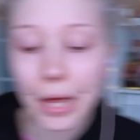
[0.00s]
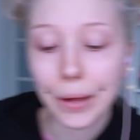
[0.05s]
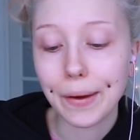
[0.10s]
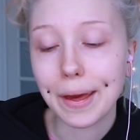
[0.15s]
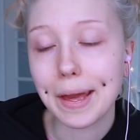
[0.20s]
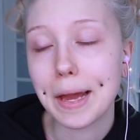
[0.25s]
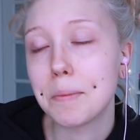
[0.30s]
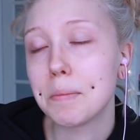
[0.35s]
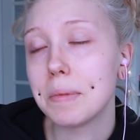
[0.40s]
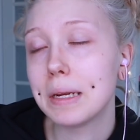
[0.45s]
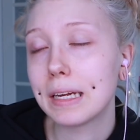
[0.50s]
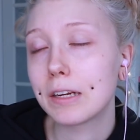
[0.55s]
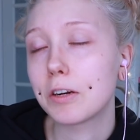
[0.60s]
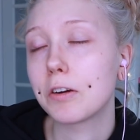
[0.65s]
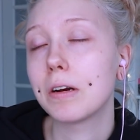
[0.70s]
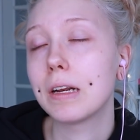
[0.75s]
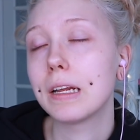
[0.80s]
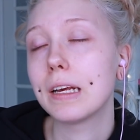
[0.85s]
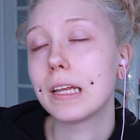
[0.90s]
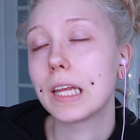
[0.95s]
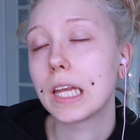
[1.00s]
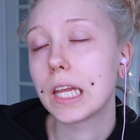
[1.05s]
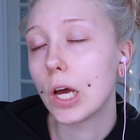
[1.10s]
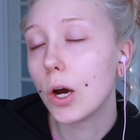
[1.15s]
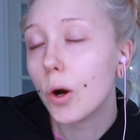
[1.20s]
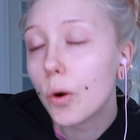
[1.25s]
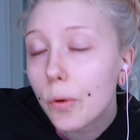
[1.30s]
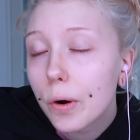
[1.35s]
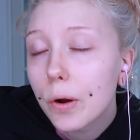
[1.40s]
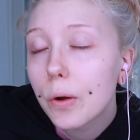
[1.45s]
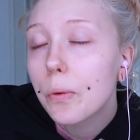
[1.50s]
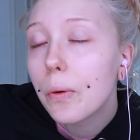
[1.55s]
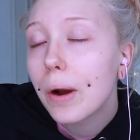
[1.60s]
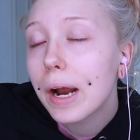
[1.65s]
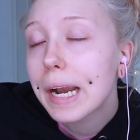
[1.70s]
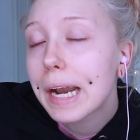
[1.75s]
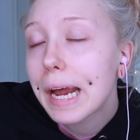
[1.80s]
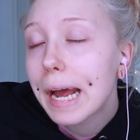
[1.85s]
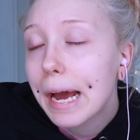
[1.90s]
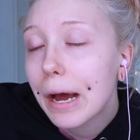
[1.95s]
Okay, I'm literally so rude
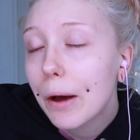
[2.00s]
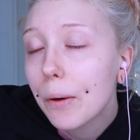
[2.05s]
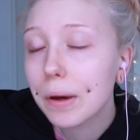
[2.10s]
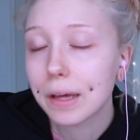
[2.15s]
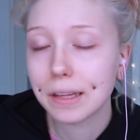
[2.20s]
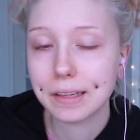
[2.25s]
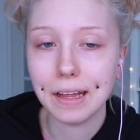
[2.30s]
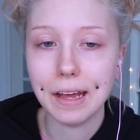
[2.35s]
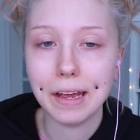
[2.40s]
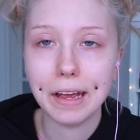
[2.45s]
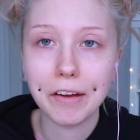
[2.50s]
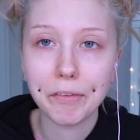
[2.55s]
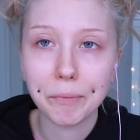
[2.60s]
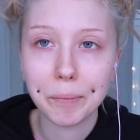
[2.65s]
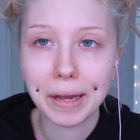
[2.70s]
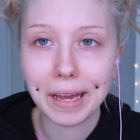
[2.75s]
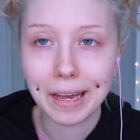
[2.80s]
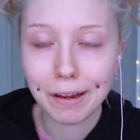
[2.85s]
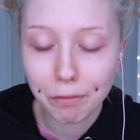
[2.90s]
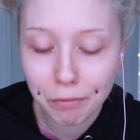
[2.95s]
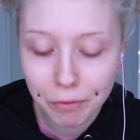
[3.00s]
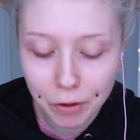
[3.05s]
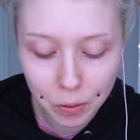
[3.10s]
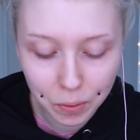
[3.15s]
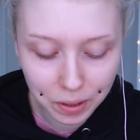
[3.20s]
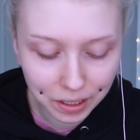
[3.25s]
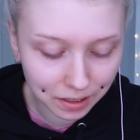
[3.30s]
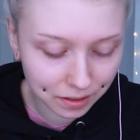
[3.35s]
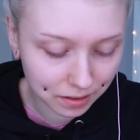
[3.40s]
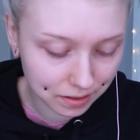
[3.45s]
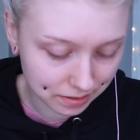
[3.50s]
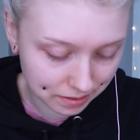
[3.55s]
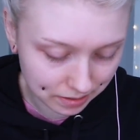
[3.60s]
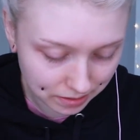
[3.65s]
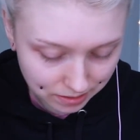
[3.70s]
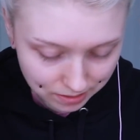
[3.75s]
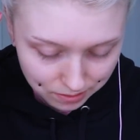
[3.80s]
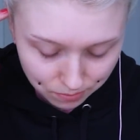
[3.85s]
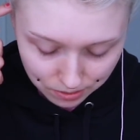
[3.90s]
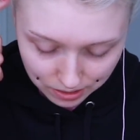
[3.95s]
right now because I have my headphone in because I
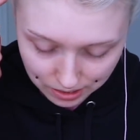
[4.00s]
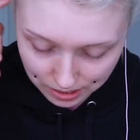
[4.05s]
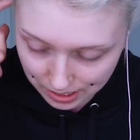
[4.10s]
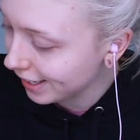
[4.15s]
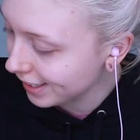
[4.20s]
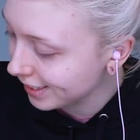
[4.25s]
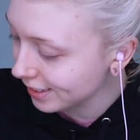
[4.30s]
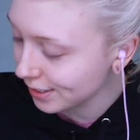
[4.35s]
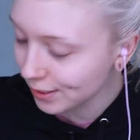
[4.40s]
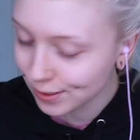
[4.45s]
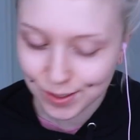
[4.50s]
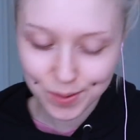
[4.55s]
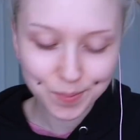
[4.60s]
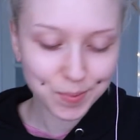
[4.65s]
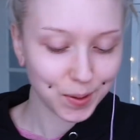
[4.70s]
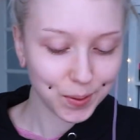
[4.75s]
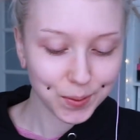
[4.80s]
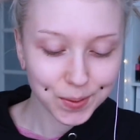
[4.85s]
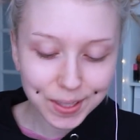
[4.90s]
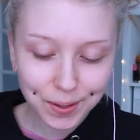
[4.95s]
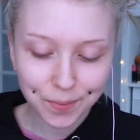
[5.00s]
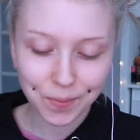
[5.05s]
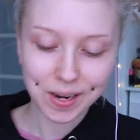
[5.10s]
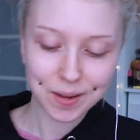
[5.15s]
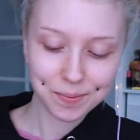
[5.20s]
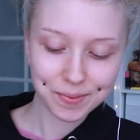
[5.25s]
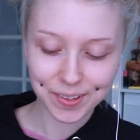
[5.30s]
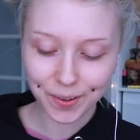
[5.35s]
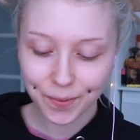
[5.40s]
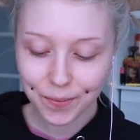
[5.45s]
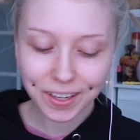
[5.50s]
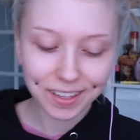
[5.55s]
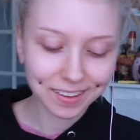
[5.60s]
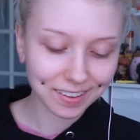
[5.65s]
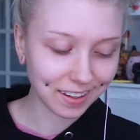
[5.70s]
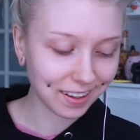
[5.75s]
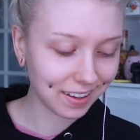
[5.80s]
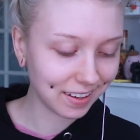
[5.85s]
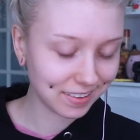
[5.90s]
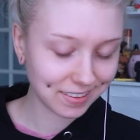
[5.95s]
just want to listen to some music while I'm doing
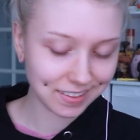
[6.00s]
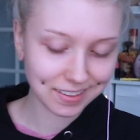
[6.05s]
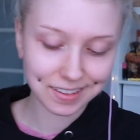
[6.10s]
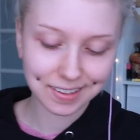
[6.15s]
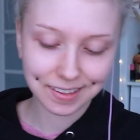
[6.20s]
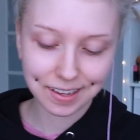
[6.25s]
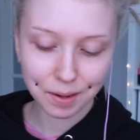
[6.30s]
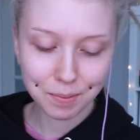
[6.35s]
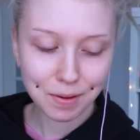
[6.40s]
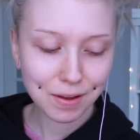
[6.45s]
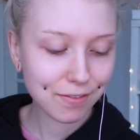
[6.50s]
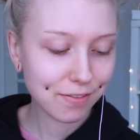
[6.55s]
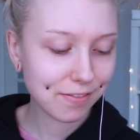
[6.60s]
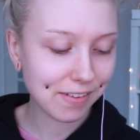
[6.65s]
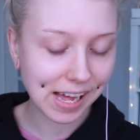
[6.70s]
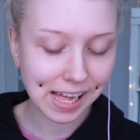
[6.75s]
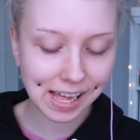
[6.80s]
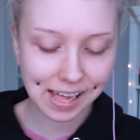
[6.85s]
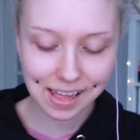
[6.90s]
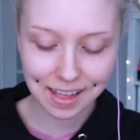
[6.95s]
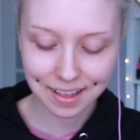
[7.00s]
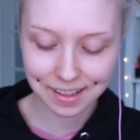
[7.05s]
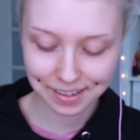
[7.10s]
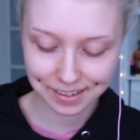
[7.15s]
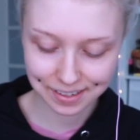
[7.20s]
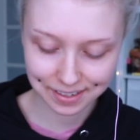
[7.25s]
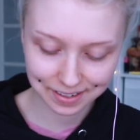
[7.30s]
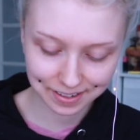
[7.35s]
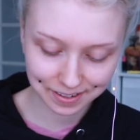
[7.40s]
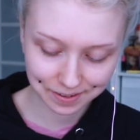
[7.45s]
this. It's gonna be fun.